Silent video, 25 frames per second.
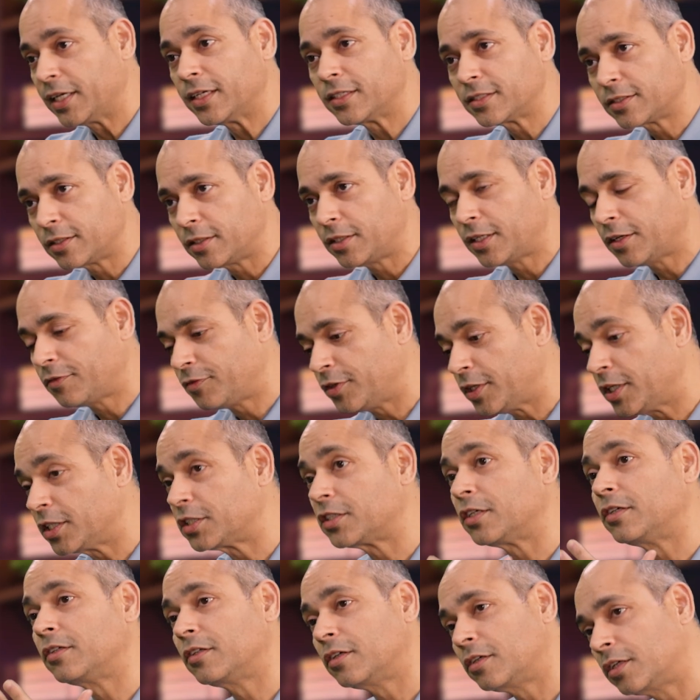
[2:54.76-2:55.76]
yes, the
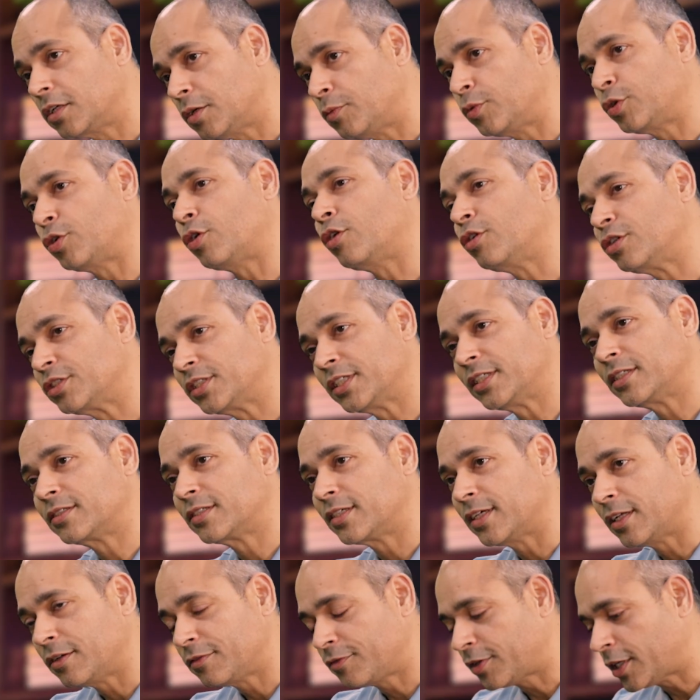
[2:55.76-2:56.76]
definition, the terminology
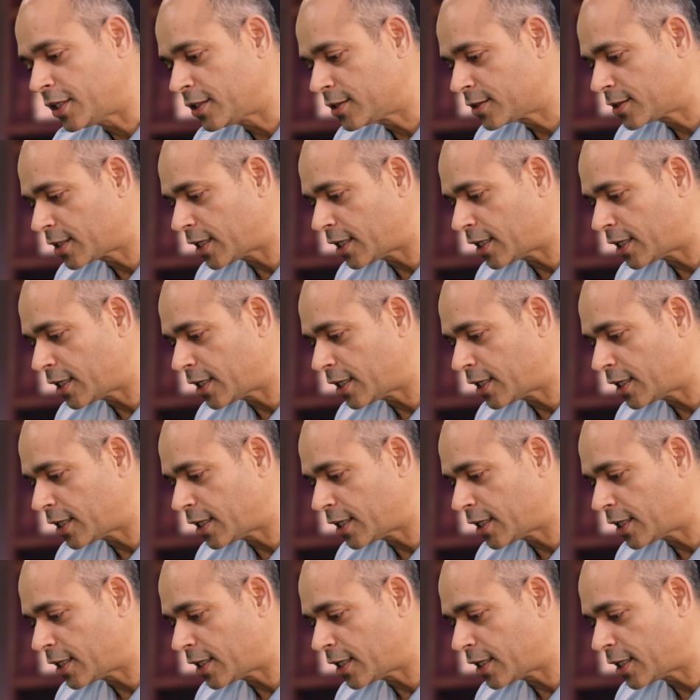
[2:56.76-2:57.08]
itself has